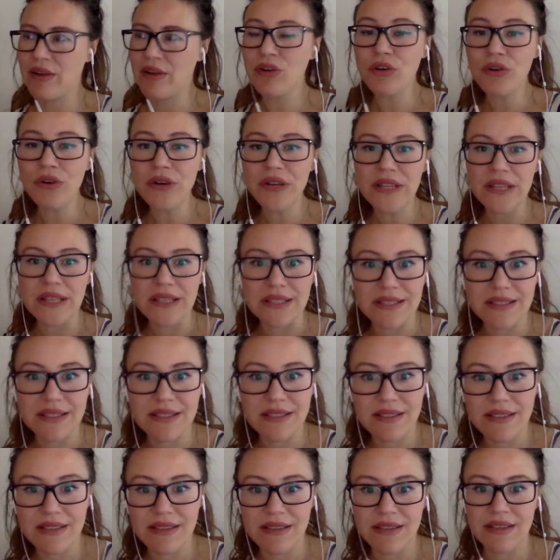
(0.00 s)
Uranus
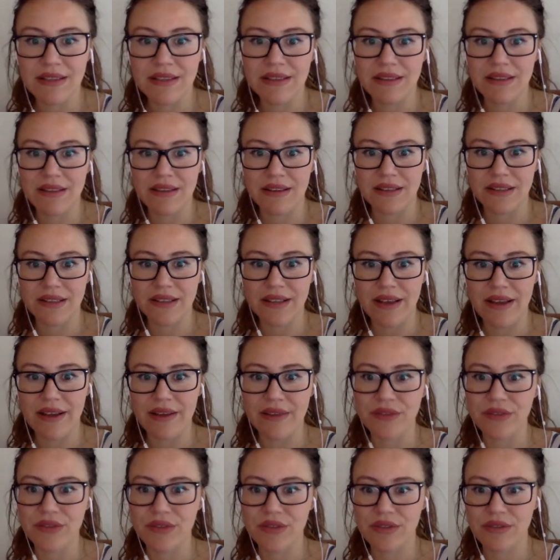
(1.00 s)
in the third
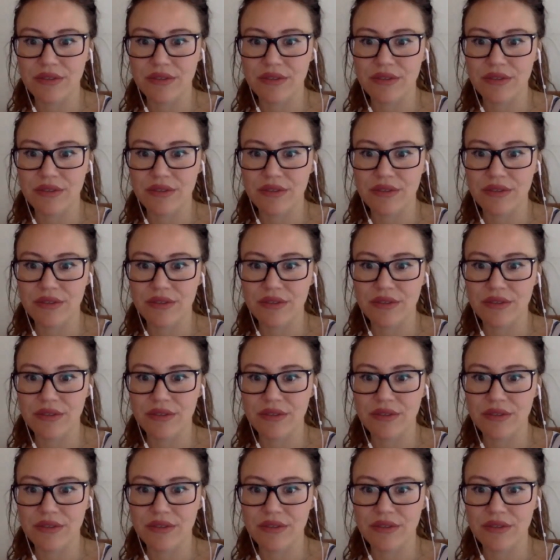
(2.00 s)
house.